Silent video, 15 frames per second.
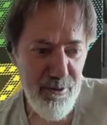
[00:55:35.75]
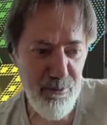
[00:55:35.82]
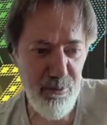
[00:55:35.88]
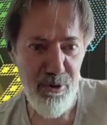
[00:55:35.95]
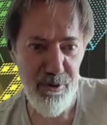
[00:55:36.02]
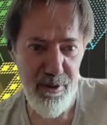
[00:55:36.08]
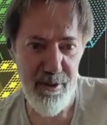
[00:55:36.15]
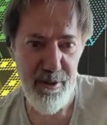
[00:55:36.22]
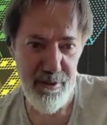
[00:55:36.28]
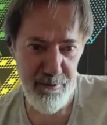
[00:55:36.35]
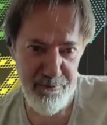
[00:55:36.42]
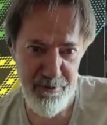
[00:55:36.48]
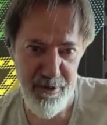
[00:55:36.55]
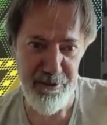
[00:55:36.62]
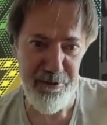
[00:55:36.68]
working at a
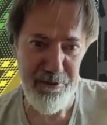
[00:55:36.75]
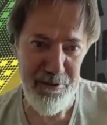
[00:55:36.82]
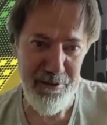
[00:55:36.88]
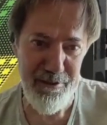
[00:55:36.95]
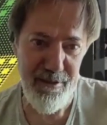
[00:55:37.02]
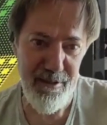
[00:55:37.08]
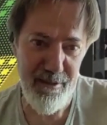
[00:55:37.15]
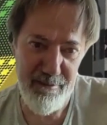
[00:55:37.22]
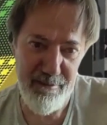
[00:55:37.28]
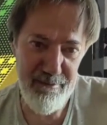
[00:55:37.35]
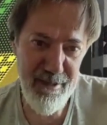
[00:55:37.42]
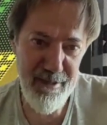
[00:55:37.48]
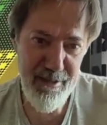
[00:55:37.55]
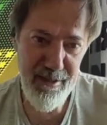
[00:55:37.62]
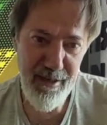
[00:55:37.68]
factory, then
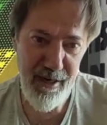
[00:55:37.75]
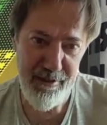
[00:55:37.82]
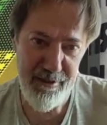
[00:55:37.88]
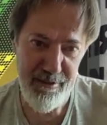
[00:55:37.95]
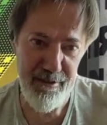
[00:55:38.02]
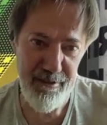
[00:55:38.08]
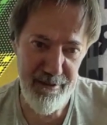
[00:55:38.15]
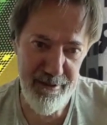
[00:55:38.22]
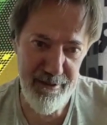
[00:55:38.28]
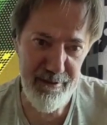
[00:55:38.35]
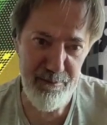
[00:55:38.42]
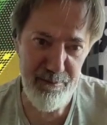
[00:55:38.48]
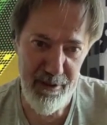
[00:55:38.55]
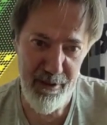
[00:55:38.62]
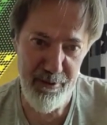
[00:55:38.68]
accidentally
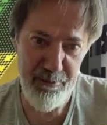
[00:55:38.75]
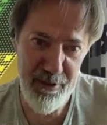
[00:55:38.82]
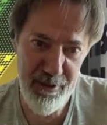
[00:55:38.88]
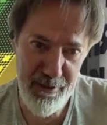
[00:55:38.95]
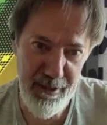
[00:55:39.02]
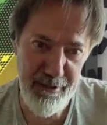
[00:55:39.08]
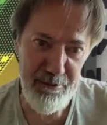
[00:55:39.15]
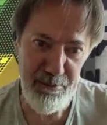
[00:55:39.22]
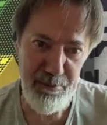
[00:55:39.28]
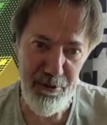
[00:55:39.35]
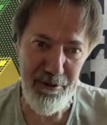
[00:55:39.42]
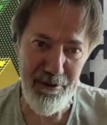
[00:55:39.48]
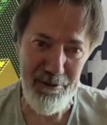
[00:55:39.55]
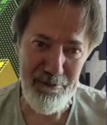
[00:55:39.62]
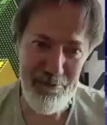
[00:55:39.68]
becoming a games
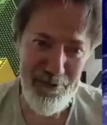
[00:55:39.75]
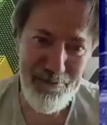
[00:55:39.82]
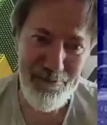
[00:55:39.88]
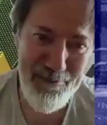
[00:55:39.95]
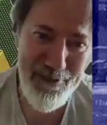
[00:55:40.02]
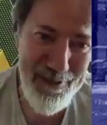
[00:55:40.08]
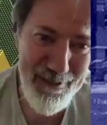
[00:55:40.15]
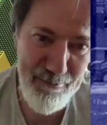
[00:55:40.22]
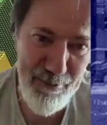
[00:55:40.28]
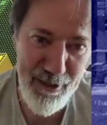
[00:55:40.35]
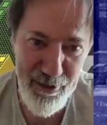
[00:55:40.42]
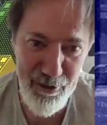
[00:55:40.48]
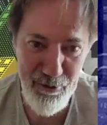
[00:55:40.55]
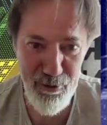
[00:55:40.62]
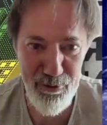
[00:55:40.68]
programmer,
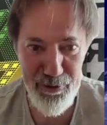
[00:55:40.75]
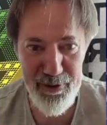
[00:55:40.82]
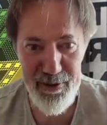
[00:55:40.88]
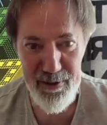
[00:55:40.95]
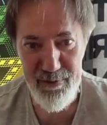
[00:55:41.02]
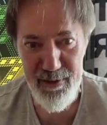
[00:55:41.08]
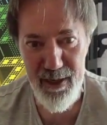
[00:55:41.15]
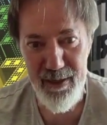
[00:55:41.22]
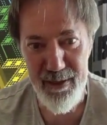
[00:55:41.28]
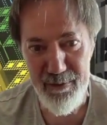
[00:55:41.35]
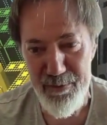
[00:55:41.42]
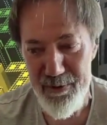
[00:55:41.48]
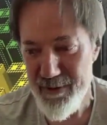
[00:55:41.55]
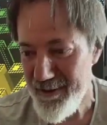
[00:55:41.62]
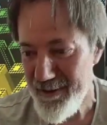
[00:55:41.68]
making all these
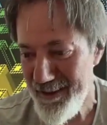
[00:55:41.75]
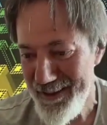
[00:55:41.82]
games.